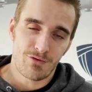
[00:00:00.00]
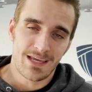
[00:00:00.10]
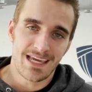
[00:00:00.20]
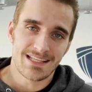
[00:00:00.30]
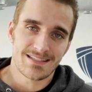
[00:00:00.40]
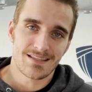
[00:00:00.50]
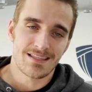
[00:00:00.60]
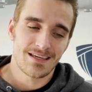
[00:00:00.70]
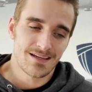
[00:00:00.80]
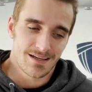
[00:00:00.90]
get to
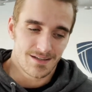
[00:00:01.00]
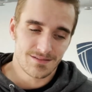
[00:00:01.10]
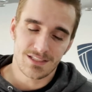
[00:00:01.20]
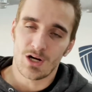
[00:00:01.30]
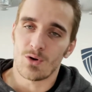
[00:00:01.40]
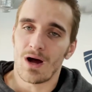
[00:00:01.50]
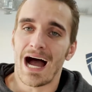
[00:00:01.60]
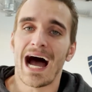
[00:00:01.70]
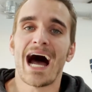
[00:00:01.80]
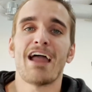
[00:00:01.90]
the
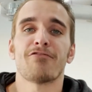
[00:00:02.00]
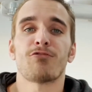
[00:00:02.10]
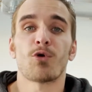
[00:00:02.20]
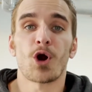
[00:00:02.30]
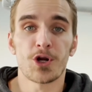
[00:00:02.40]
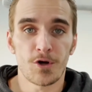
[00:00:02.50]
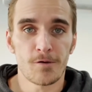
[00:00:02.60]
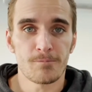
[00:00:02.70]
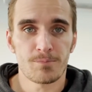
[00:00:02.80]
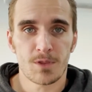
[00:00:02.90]
high
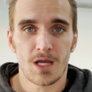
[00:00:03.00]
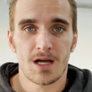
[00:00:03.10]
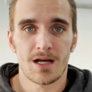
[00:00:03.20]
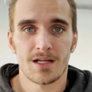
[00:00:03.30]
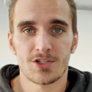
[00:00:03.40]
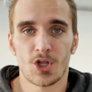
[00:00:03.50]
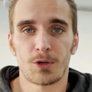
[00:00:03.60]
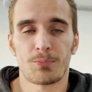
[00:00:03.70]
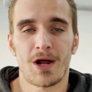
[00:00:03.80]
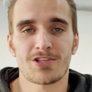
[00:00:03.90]

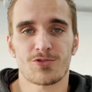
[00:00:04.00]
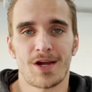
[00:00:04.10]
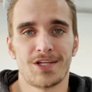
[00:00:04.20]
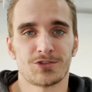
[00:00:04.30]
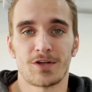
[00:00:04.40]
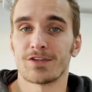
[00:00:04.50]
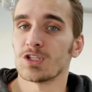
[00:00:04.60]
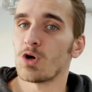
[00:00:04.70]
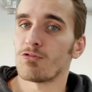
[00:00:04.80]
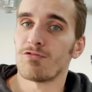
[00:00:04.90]
$400 price range, or even
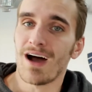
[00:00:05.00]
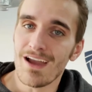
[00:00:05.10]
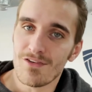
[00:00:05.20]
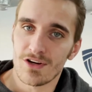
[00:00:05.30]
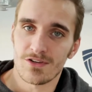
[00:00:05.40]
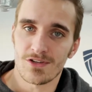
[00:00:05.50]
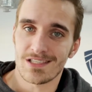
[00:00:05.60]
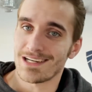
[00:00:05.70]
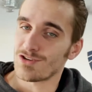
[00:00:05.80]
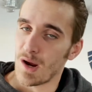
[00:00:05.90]
low 500s,
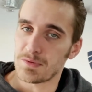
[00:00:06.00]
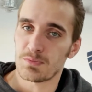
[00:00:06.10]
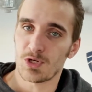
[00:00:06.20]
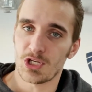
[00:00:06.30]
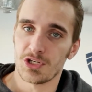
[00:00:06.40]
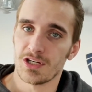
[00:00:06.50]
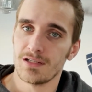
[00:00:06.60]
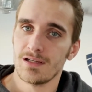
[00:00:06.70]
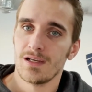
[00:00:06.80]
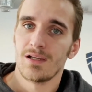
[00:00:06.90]
and it drops pretty
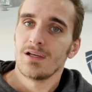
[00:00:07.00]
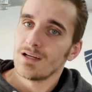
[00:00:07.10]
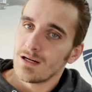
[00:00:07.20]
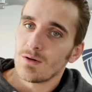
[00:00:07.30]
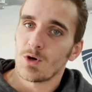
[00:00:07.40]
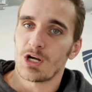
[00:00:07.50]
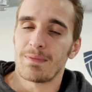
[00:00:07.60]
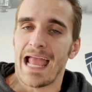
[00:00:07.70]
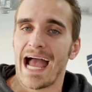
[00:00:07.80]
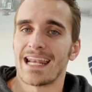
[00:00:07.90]
good, we're going
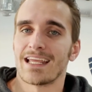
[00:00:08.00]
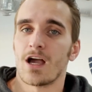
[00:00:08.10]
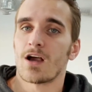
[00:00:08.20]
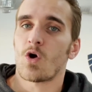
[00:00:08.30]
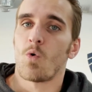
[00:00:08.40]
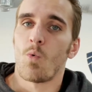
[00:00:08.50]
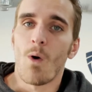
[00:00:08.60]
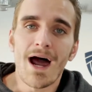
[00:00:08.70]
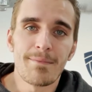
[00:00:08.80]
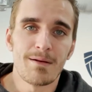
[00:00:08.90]
to be adding
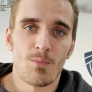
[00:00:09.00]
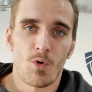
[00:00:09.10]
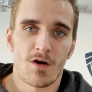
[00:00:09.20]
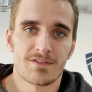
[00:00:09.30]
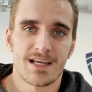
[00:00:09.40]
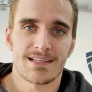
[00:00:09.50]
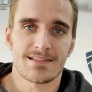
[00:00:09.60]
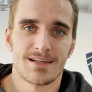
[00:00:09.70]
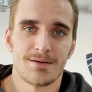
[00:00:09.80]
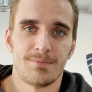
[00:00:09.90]
quite a bit more of
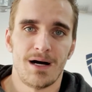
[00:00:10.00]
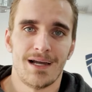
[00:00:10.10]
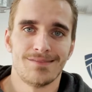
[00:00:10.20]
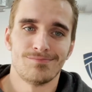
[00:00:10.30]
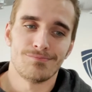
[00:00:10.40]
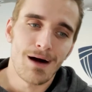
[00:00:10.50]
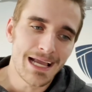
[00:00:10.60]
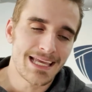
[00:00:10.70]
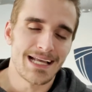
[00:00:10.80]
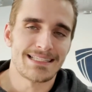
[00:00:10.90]
Tesla. But
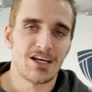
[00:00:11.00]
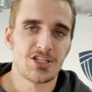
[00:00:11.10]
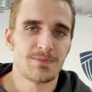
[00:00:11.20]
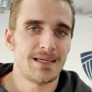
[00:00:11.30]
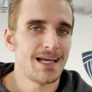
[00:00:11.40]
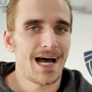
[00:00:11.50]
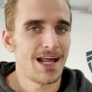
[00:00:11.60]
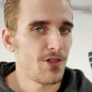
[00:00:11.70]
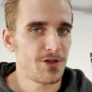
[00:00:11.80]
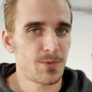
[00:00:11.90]
my gut tells me I
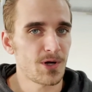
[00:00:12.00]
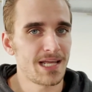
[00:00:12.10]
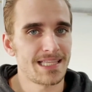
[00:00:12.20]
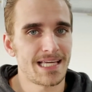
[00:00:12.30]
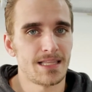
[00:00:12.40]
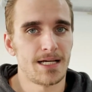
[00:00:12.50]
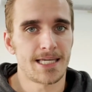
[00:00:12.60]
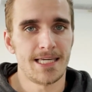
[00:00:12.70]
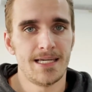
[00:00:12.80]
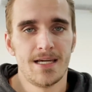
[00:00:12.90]
don't think we're going to get that
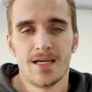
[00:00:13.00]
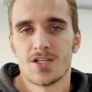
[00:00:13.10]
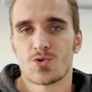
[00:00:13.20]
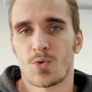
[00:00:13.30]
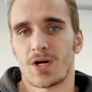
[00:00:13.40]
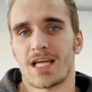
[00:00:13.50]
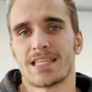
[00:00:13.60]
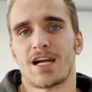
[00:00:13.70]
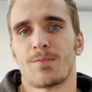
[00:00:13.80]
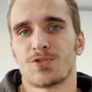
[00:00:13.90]
lucky to where we're going to get
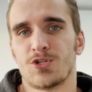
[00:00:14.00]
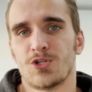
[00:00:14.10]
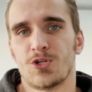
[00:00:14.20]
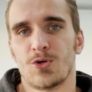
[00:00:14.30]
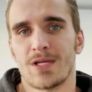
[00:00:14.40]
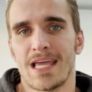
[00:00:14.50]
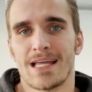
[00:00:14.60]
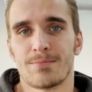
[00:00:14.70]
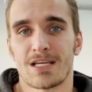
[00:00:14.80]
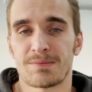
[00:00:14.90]
that opportunity to do it
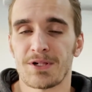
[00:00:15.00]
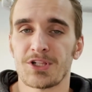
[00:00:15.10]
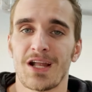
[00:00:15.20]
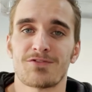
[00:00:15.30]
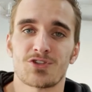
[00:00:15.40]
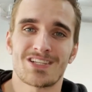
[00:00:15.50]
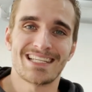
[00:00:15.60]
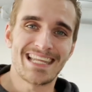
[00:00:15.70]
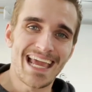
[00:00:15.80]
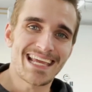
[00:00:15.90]
again, especially after
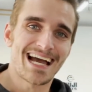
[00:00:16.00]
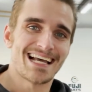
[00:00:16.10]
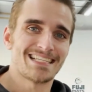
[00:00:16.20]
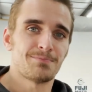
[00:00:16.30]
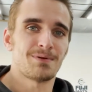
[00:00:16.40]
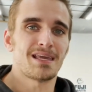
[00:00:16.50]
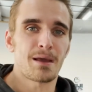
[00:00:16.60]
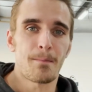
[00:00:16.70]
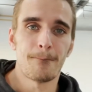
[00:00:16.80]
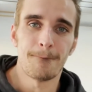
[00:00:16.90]
today, guys, it
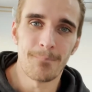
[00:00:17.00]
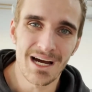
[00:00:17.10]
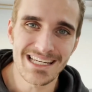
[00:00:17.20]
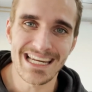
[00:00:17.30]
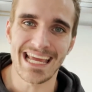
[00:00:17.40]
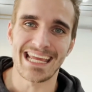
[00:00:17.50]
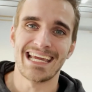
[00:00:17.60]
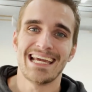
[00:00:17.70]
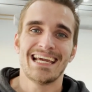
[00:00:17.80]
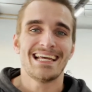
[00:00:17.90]
being Monday.
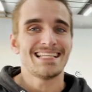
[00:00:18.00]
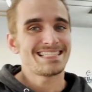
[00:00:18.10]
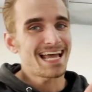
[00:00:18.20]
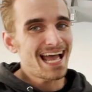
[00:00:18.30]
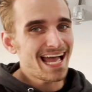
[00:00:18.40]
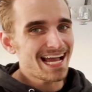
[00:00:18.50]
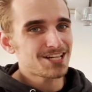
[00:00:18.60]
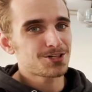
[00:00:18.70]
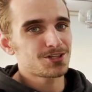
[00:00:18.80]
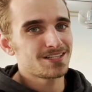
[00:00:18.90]
It's
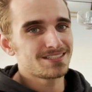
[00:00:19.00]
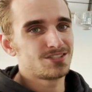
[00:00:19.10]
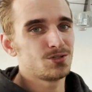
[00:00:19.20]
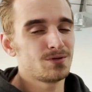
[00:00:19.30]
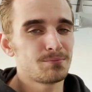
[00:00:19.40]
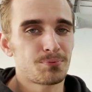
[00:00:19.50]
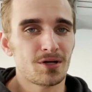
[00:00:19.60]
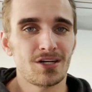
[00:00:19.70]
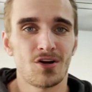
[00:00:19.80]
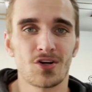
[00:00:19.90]
actually doing
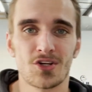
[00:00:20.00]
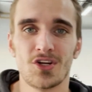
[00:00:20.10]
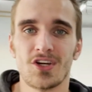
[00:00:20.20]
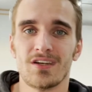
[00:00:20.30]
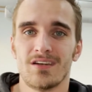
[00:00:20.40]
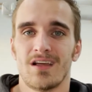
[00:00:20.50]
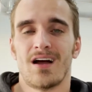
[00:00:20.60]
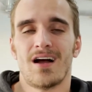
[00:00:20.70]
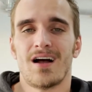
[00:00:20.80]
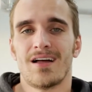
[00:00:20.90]
pretty darn good.
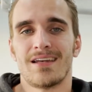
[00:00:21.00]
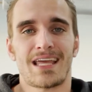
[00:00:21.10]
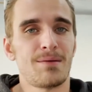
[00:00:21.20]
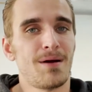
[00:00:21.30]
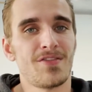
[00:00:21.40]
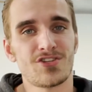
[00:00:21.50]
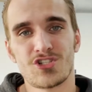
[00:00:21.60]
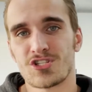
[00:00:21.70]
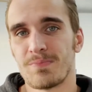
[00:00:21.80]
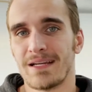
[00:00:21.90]
Now keep in mind, this is
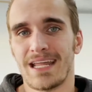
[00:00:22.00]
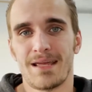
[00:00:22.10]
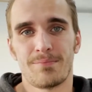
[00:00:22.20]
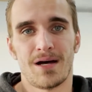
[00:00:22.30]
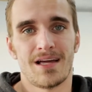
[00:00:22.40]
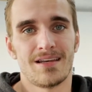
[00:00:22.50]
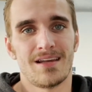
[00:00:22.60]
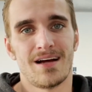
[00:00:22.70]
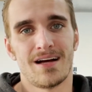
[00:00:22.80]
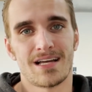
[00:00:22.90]
just Monday, but
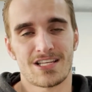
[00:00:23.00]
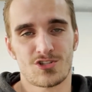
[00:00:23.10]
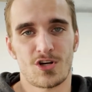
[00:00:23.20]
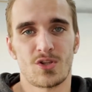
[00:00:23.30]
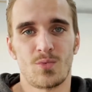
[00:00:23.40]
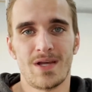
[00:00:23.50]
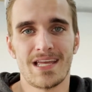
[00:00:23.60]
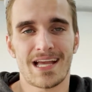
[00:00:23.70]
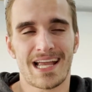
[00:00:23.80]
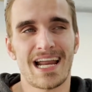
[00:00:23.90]
starting the
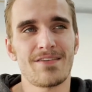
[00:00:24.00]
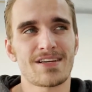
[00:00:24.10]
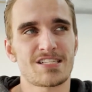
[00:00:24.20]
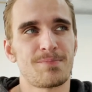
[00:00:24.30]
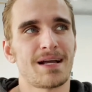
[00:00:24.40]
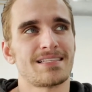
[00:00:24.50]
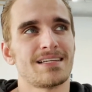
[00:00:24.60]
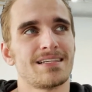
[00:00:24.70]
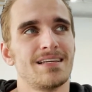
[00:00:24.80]
week, I kind of expected